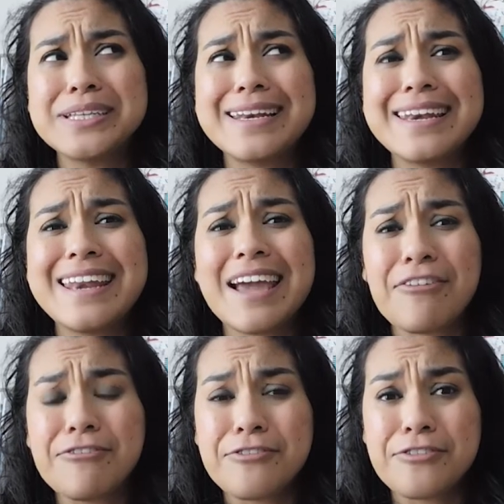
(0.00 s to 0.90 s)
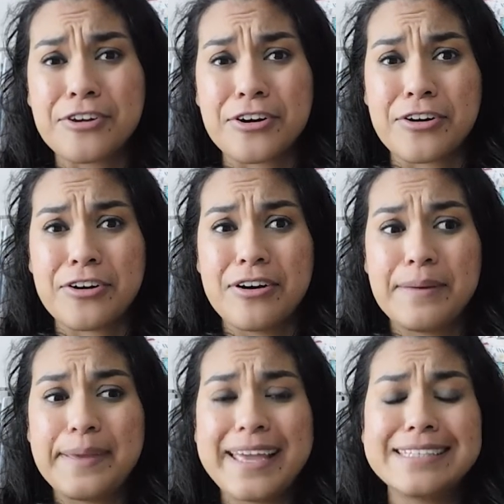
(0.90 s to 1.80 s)
never
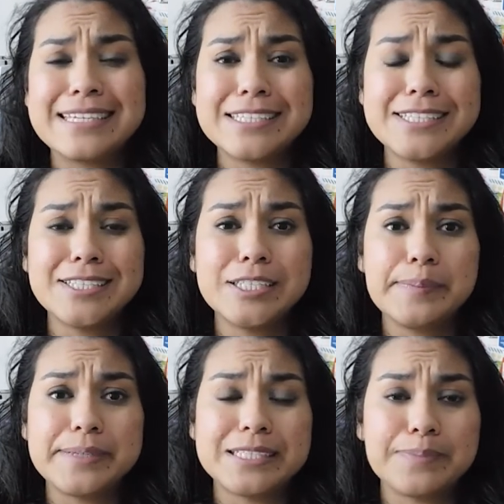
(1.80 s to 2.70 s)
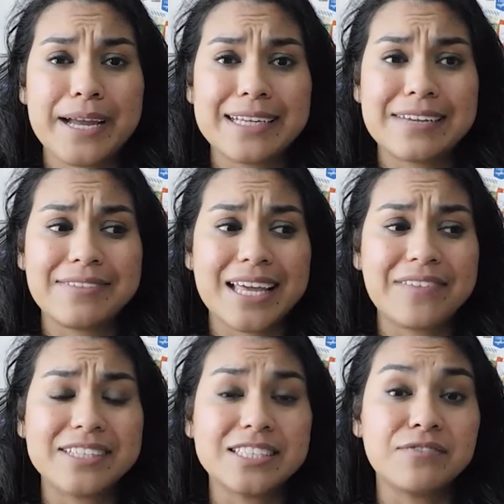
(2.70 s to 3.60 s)
pay attention to perspective. Like
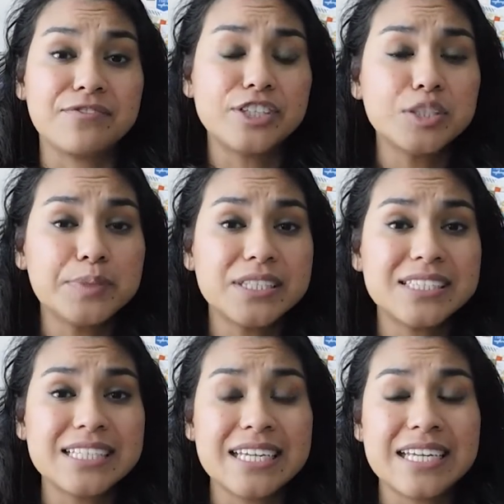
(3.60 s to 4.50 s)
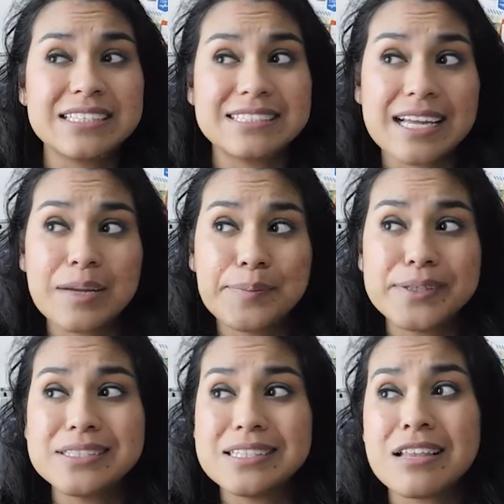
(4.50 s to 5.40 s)
if it's in first person, second
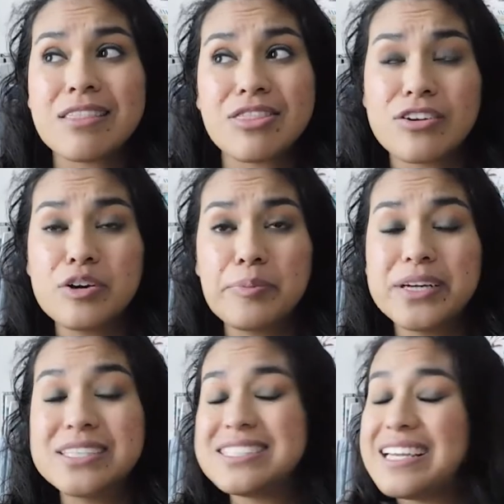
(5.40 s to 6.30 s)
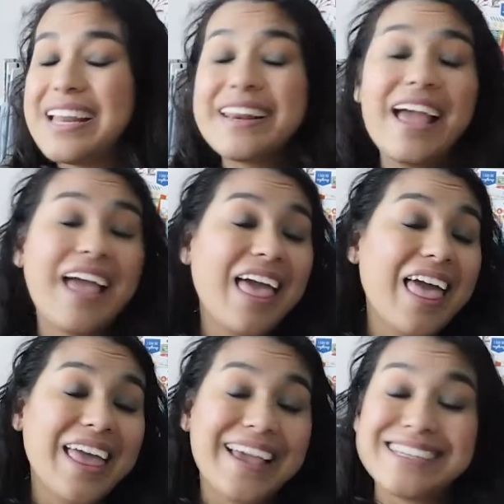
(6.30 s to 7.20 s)
person, third person,
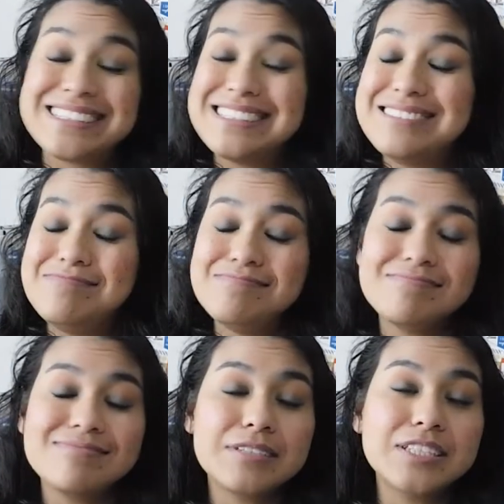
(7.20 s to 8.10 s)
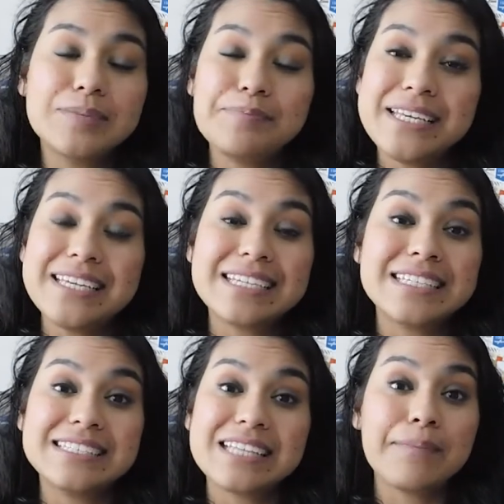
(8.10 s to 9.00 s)
it to me
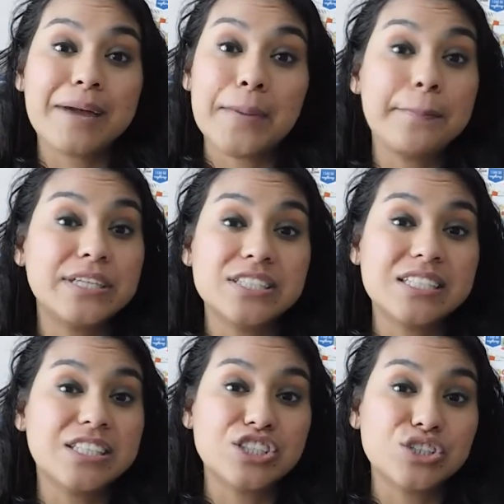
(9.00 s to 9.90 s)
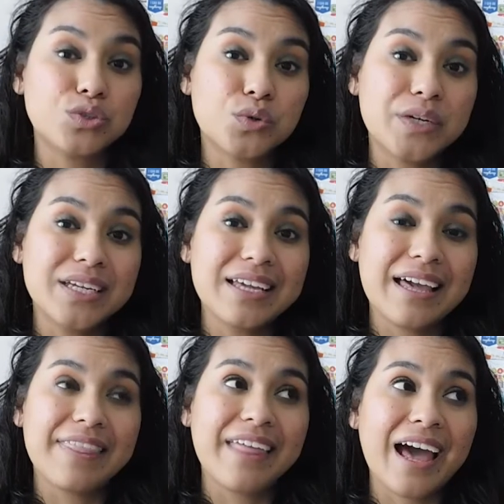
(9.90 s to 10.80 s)
is, am I immersed in the story?
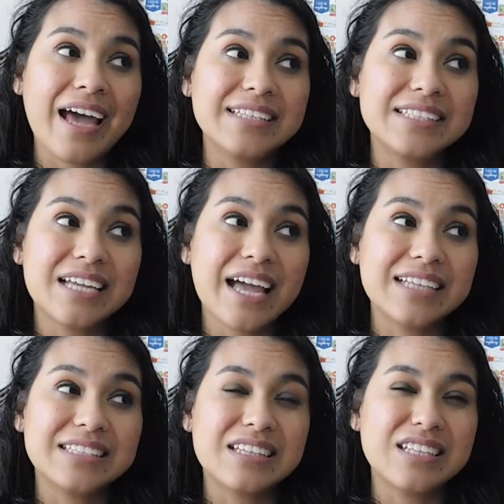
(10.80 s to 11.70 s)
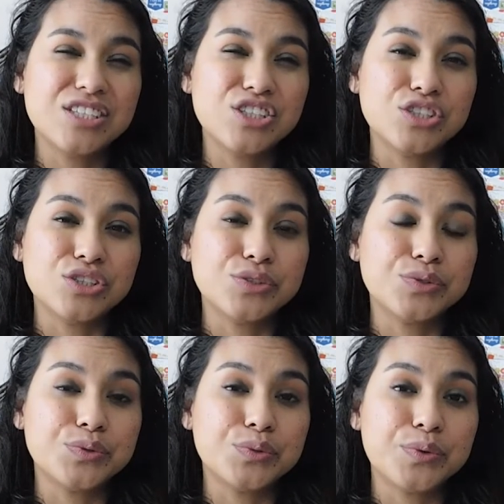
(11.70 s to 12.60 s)
And that has nothing to
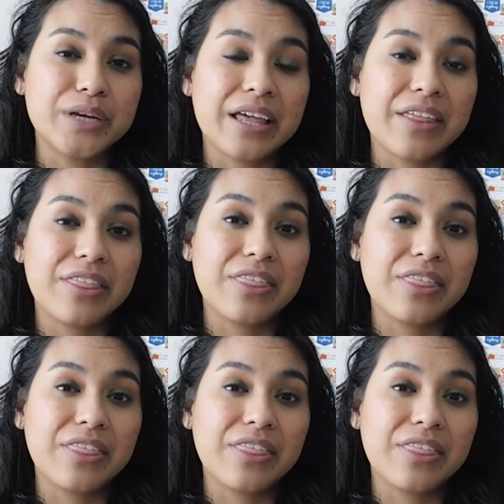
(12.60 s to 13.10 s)
do with